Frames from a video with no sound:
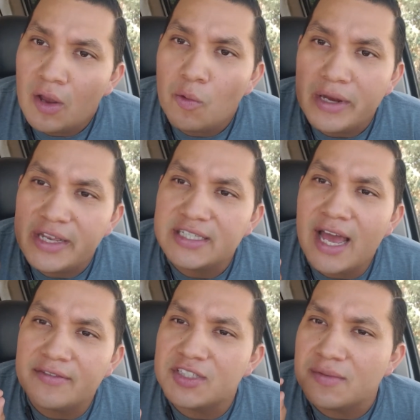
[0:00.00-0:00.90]
We need to
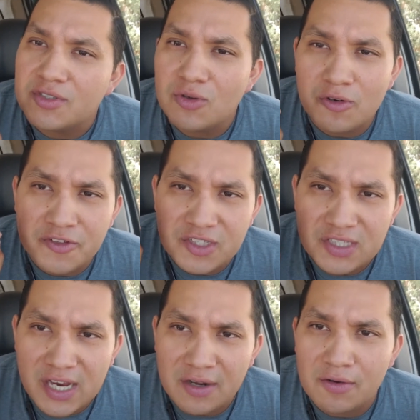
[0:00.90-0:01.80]
have some sort of
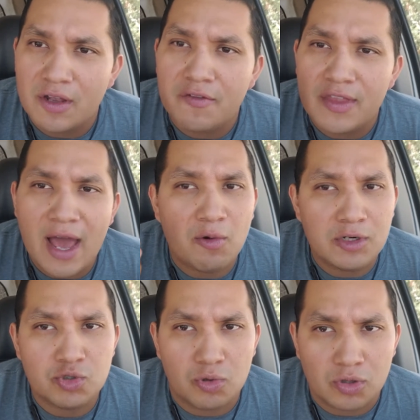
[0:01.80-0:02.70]
standard of that
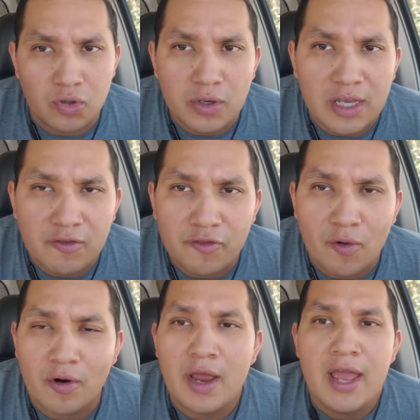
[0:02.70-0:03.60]
which we're looking
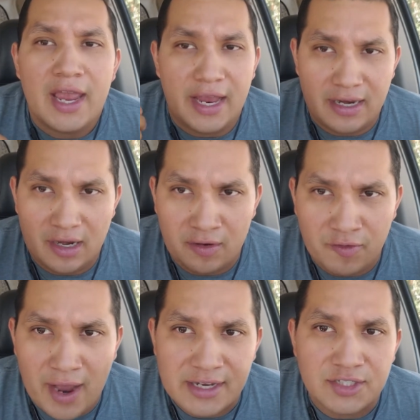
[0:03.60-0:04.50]
for in an
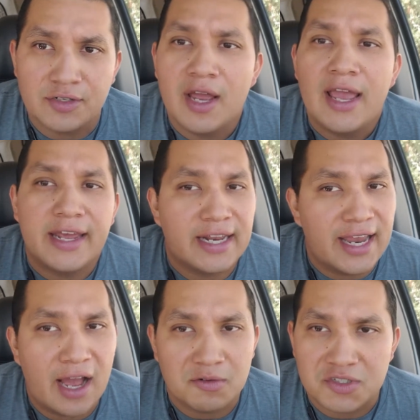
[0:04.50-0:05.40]
advisor, in a
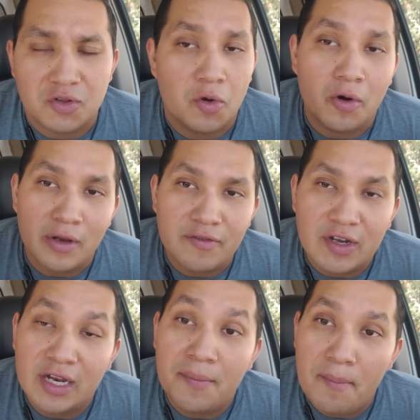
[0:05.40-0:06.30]
counselor, or even
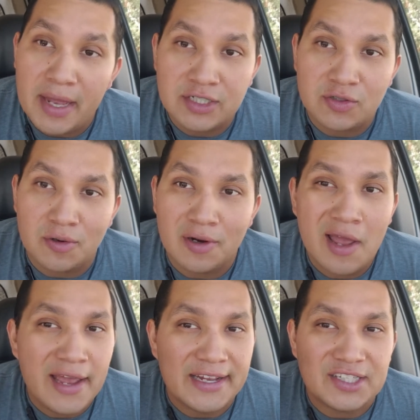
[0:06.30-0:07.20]
in a mentor.
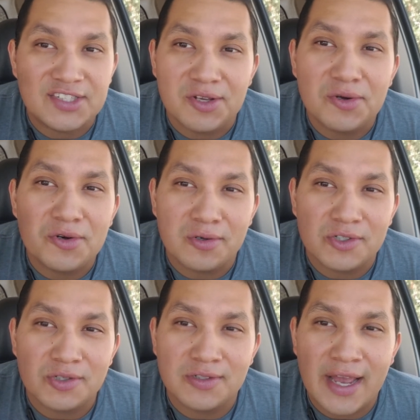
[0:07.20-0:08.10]
It's so
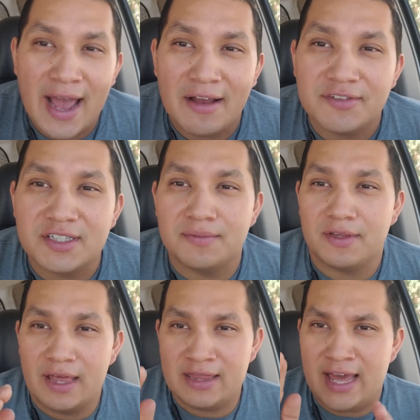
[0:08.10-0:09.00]
crucial to have
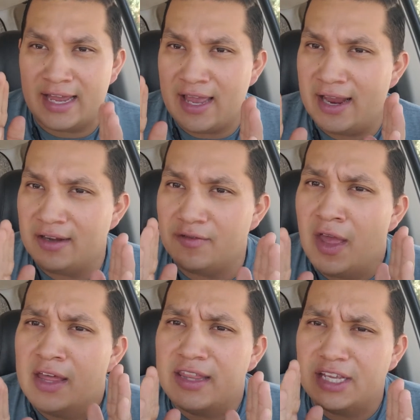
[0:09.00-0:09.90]
that kind of
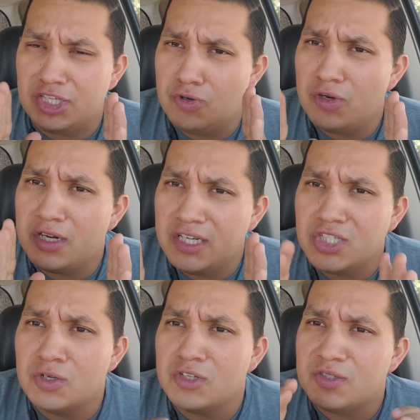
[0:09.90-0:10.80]
that unity,
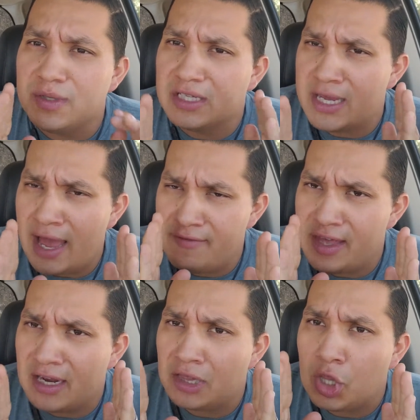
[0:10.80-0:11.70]
so to speak, to have
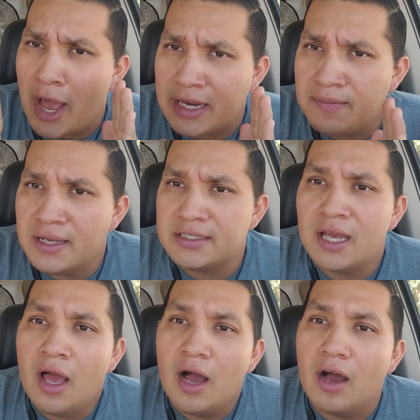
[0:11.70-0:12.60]
that alignment
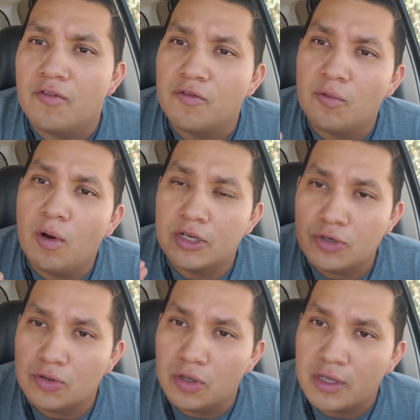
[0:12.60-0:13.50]
of what
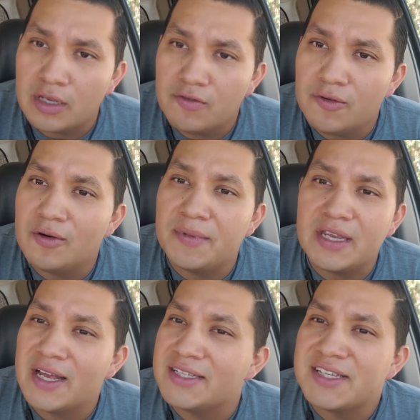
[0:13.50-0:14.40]
you're looking for,
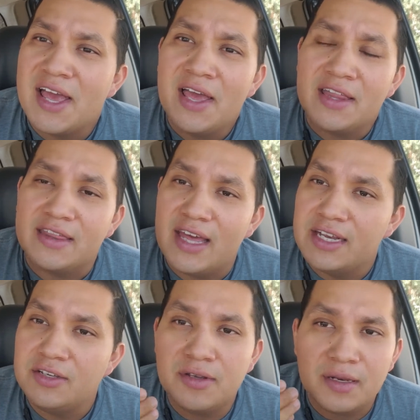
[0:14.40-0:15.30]
because
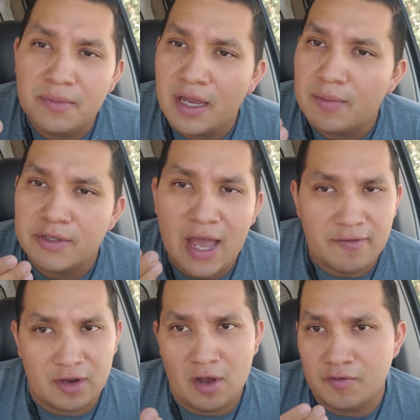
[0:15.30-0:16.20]
then you can be able to have
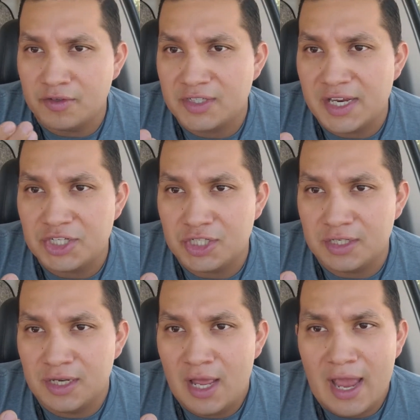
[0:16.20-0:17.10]
a
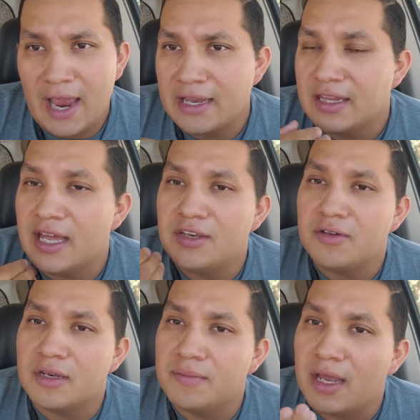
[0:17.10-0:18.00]
conversation, and then you
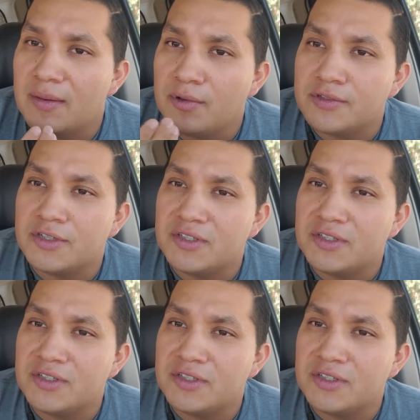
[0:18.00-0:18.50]
can be able to